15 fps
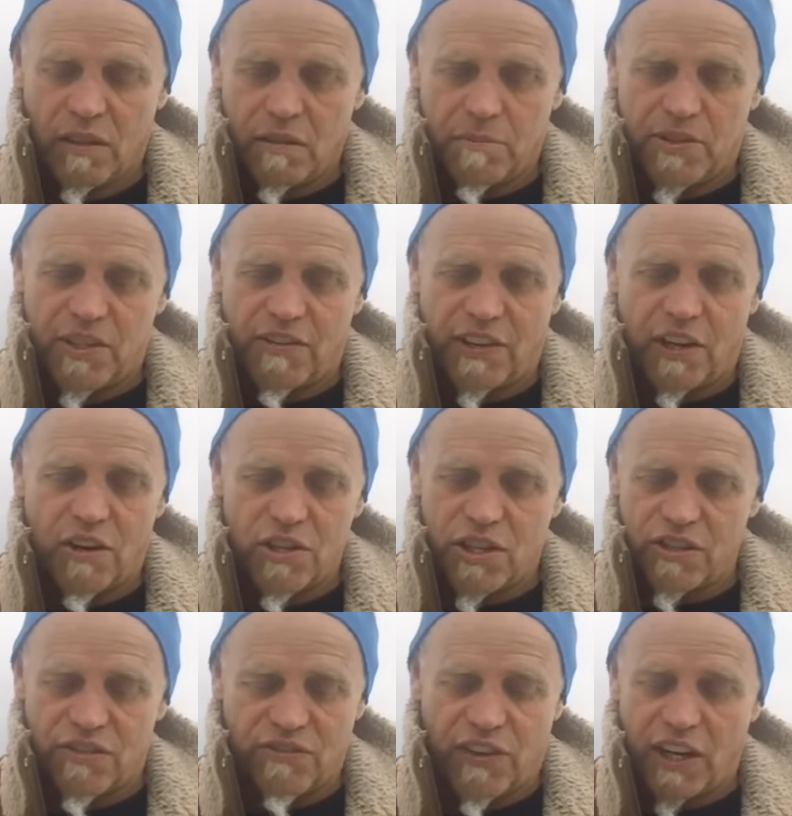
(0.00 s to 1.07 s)
Pacific
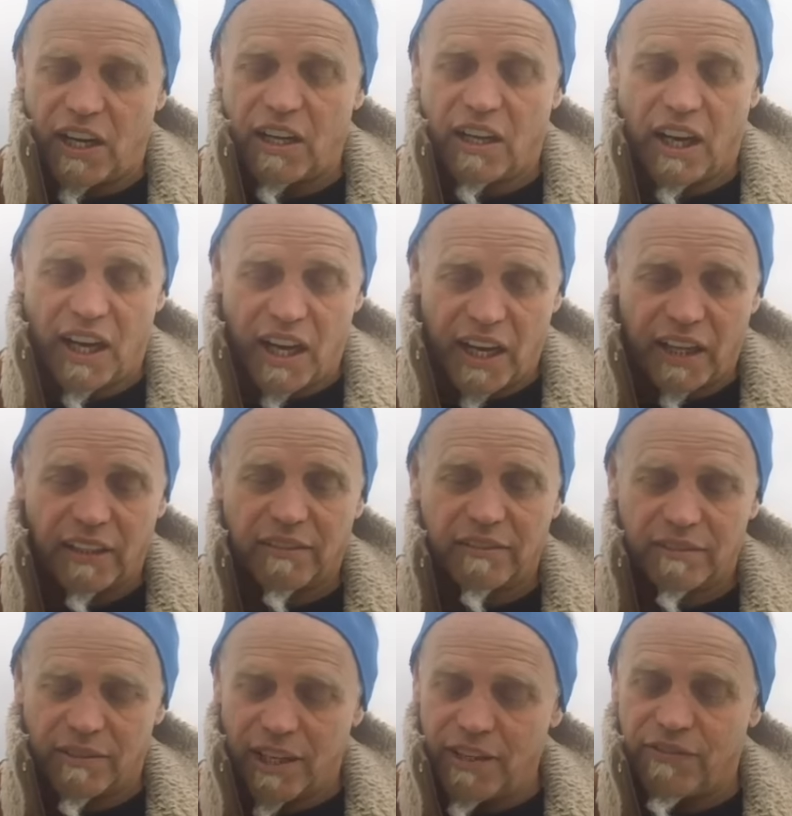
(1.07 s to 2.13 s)
Ocean's fucking dying
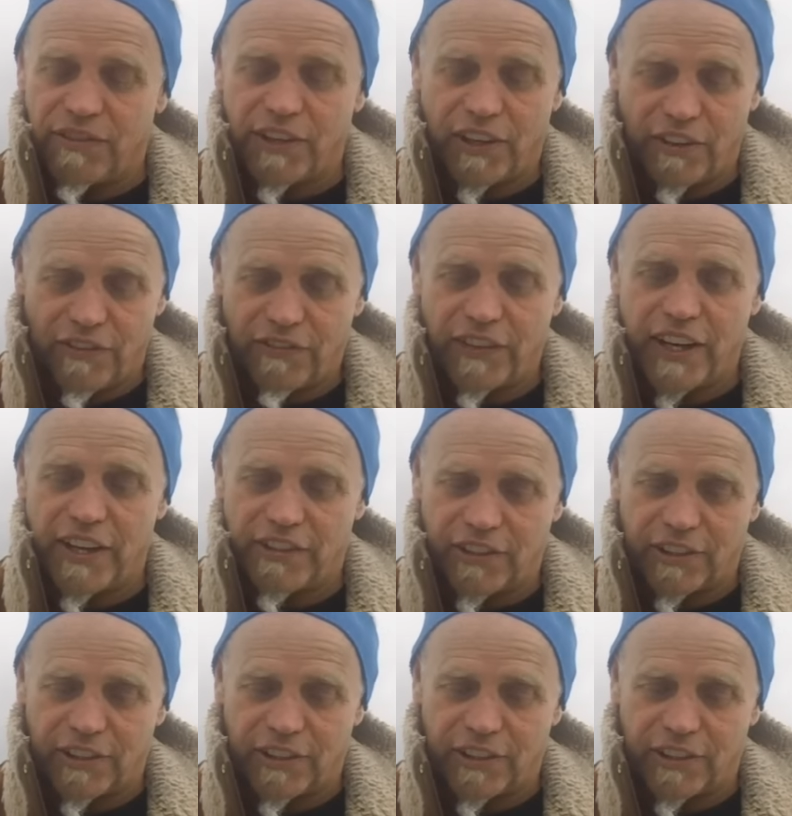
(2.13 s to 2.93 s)
right in front of your face.